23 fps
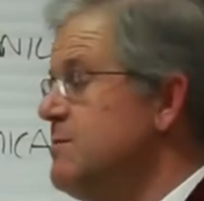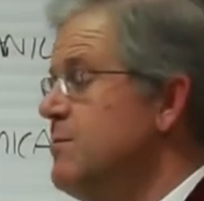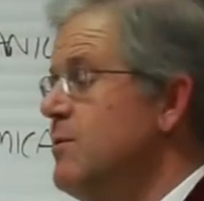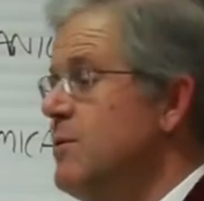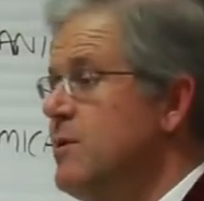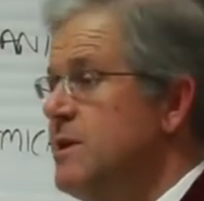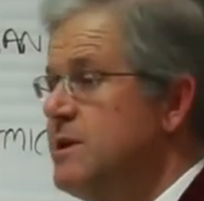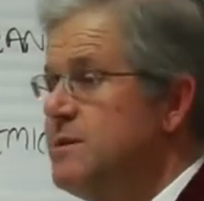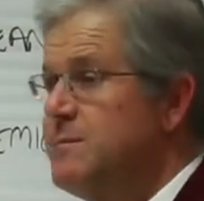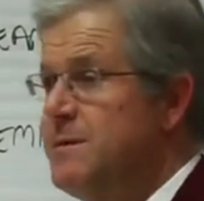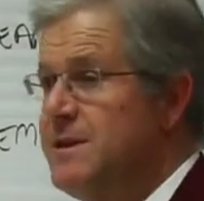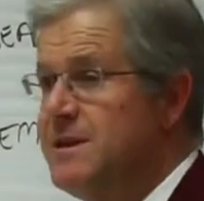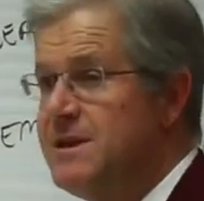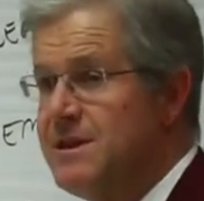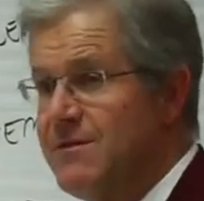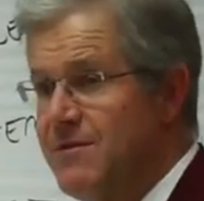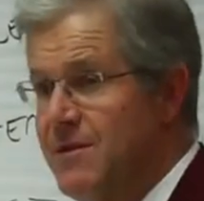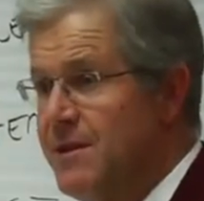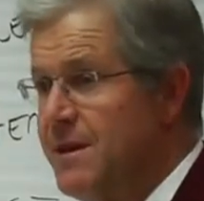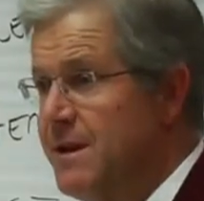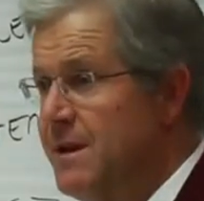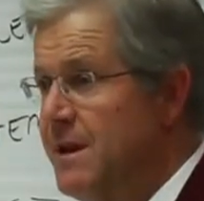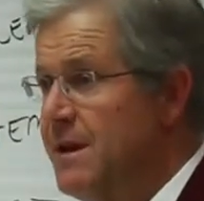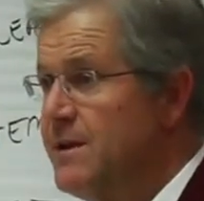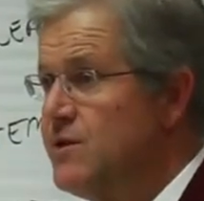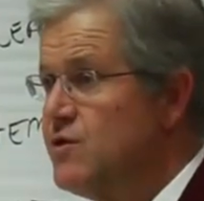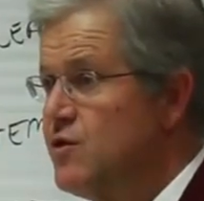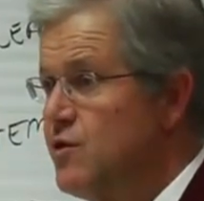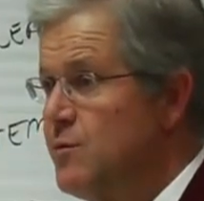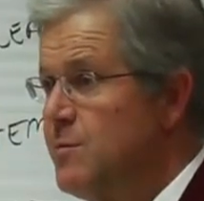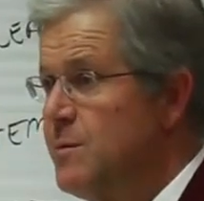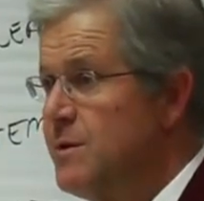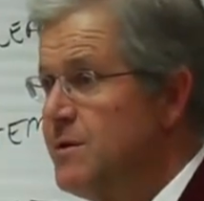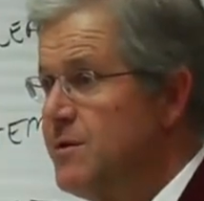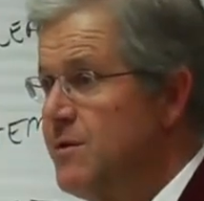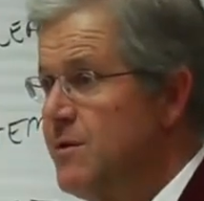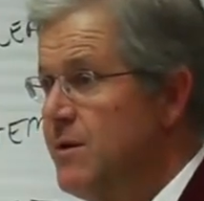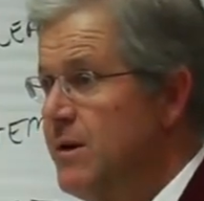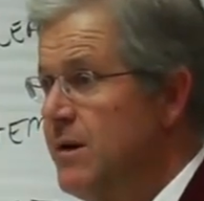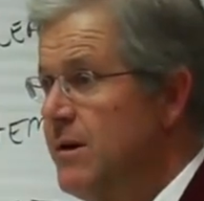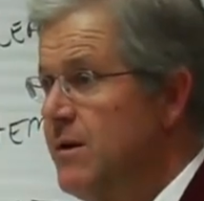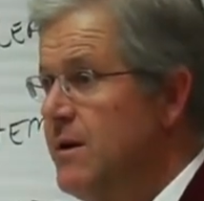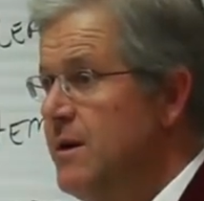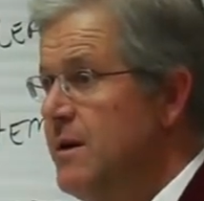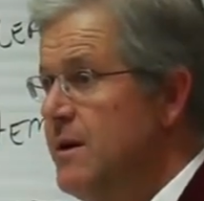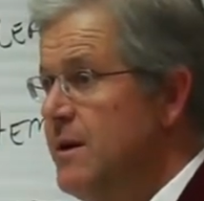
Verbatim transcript: is more expensive than the nitrile material.